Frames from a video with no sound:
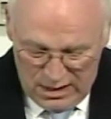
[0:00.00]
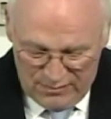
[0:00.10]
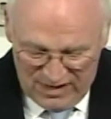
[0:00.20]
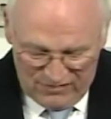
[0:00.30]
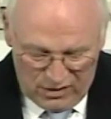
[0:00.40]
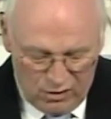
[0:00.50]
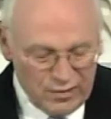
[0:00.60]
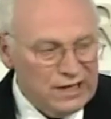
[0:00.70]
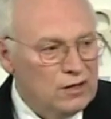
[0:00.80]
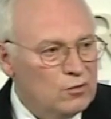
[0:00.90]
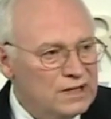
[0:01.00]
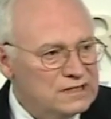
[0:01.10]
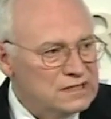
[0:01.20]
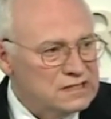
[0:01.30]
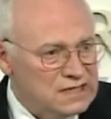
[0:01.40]
Above all, we know what
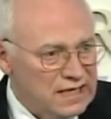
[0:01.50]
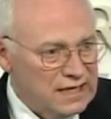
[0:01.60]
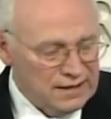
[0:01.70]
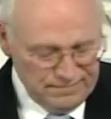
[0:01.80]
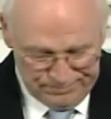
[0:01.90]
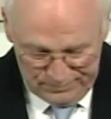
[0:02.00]
is at stake.